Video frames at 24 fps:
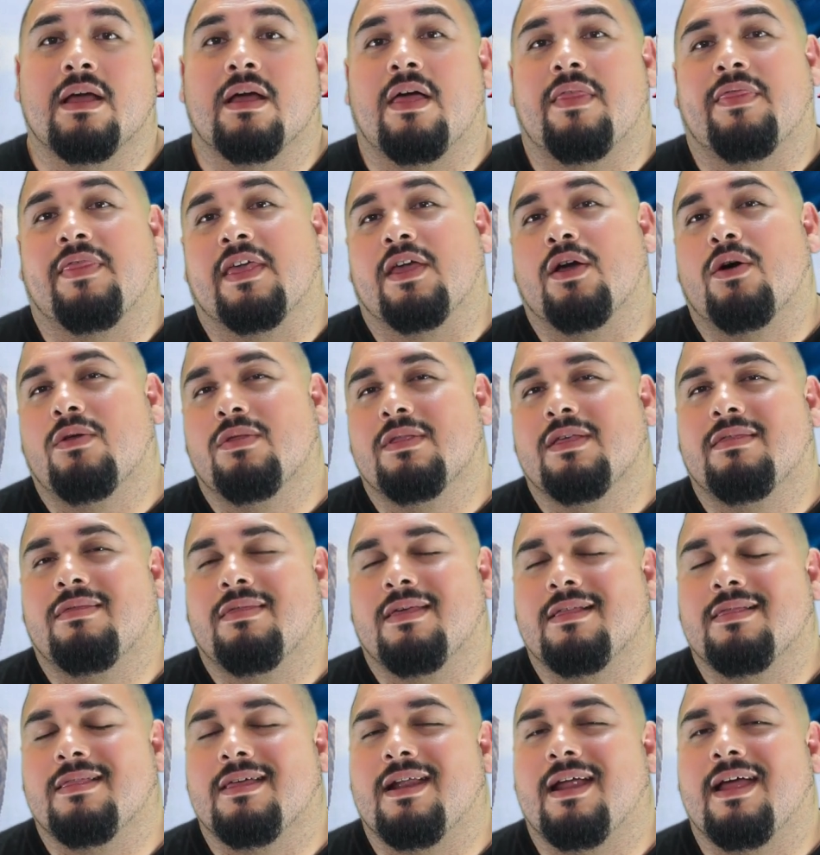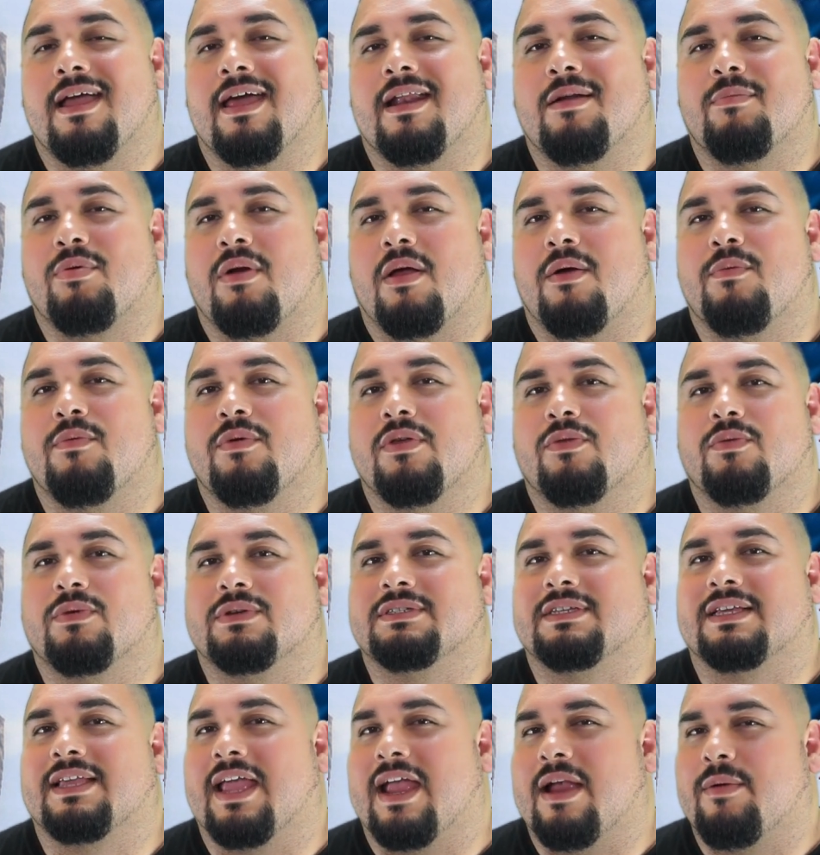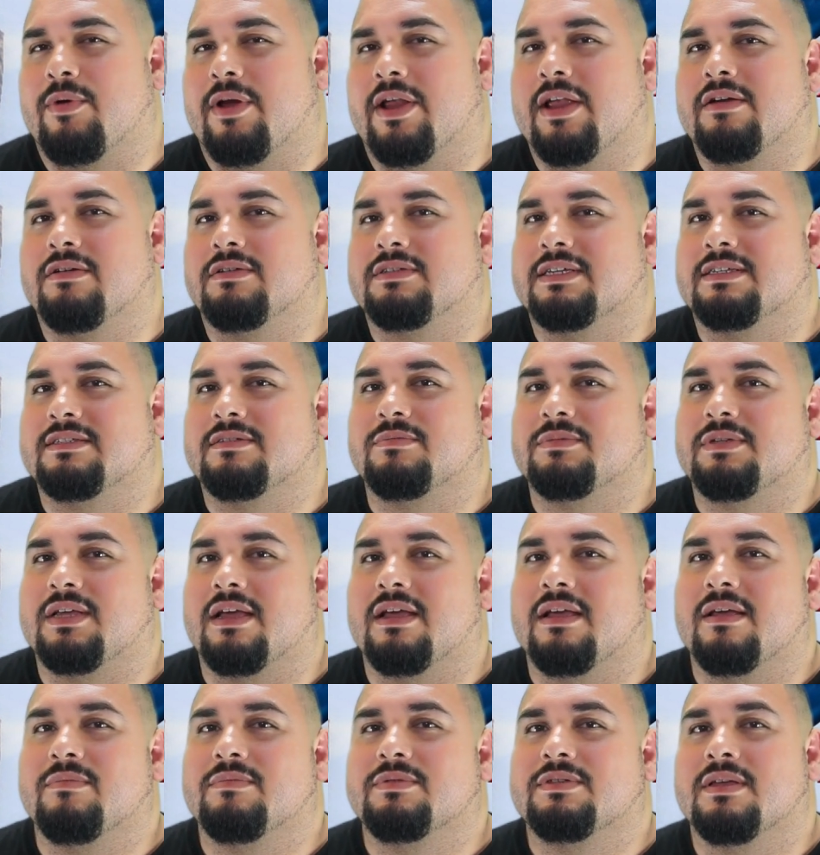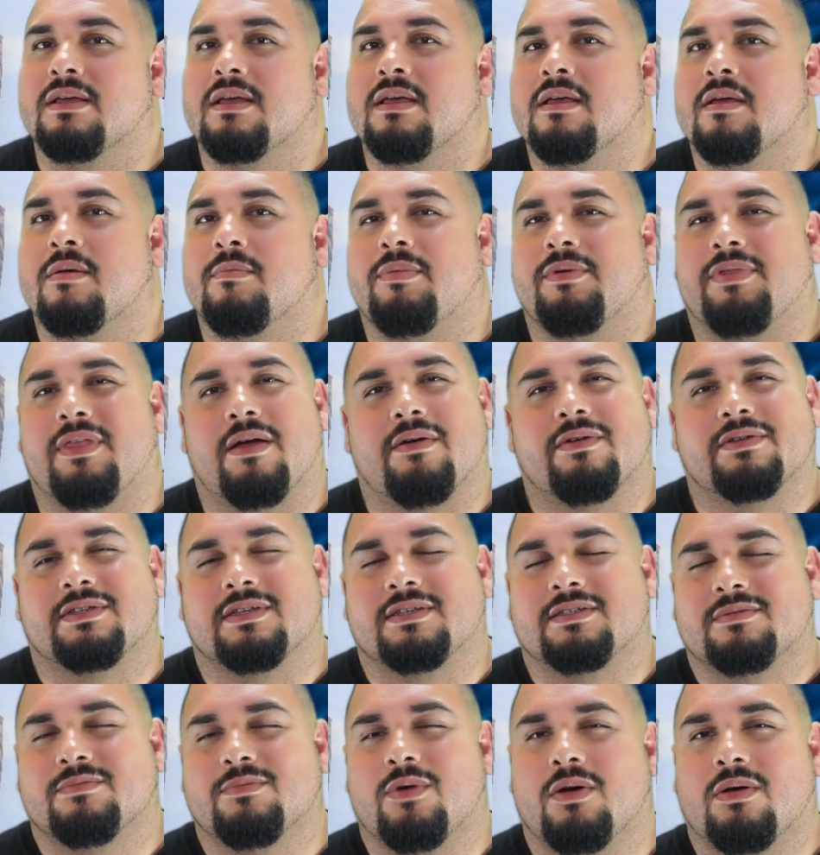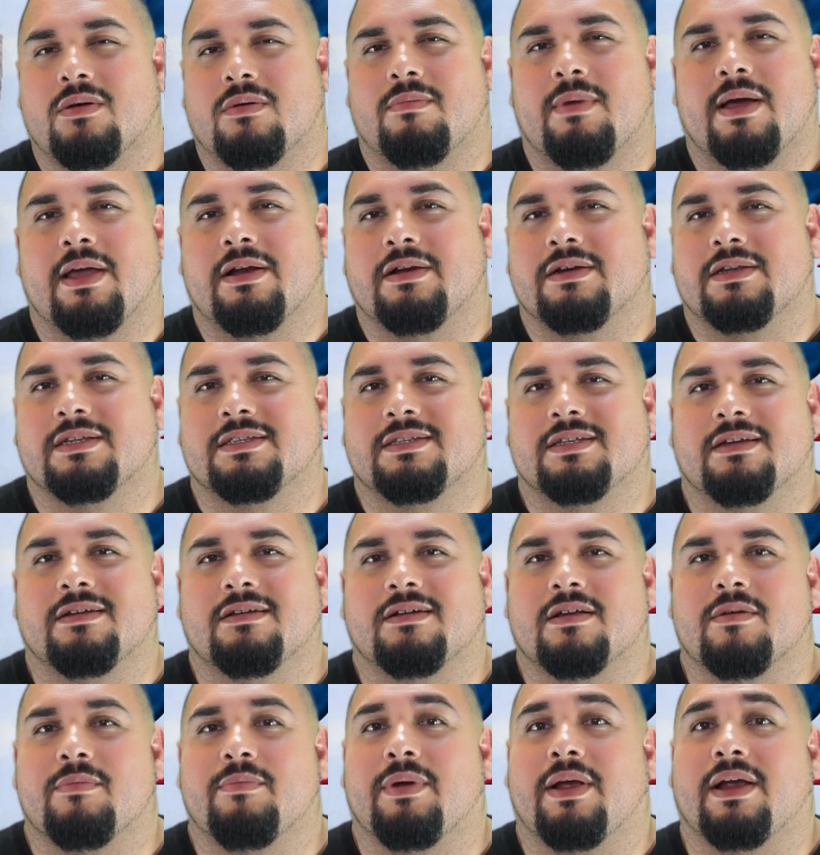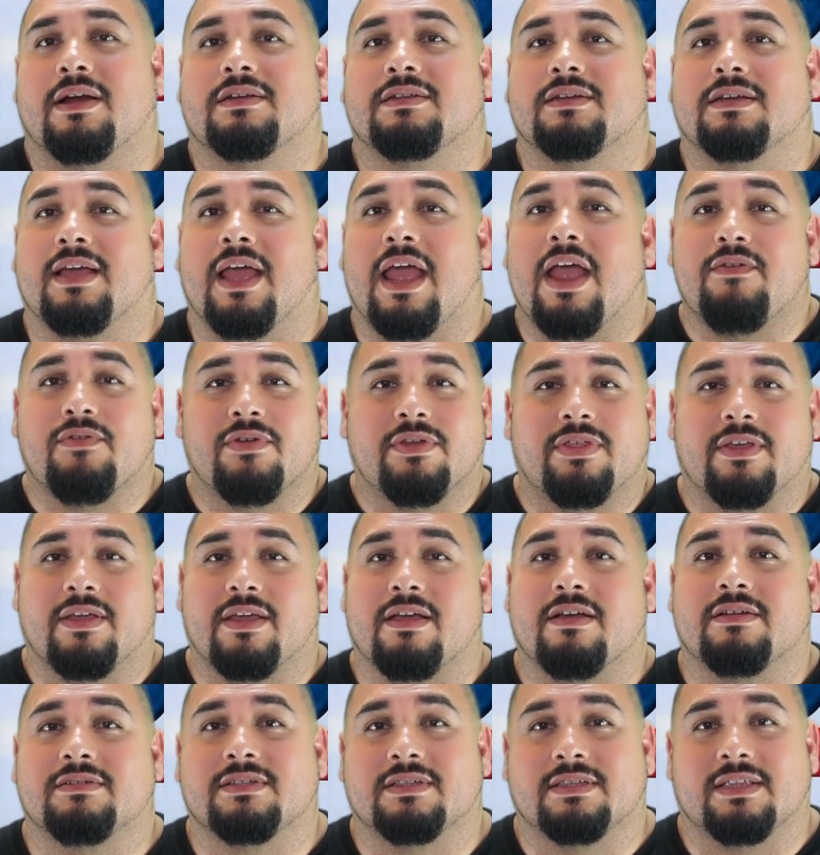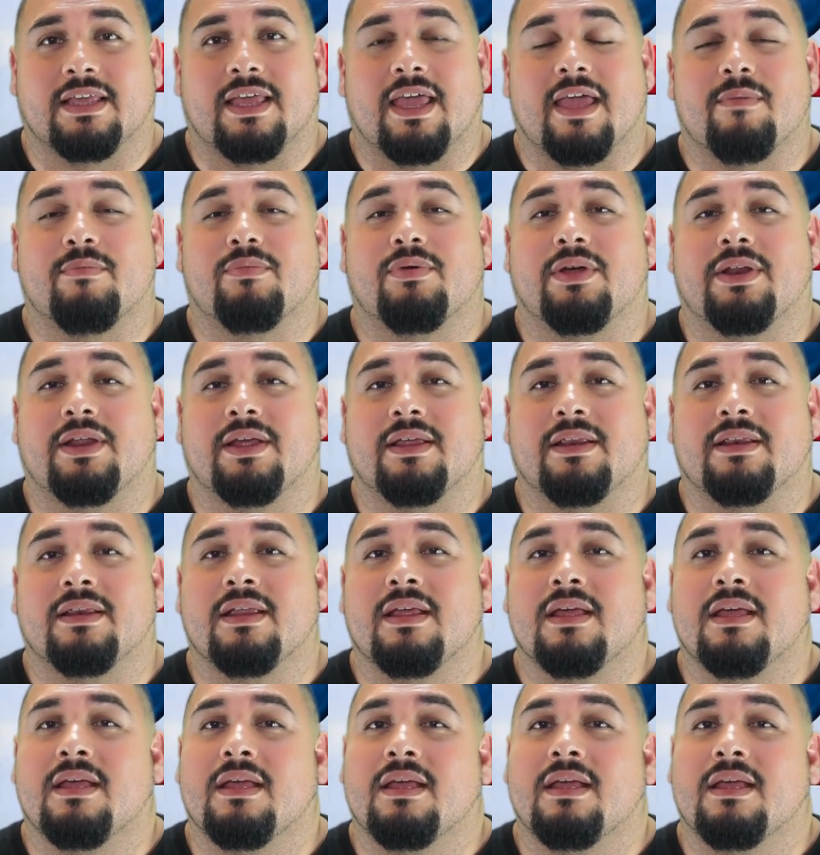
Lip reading: The only thing that I had a problem with was the camera angles at some times, but that was a small, minor detail compared to everything else that the game put in.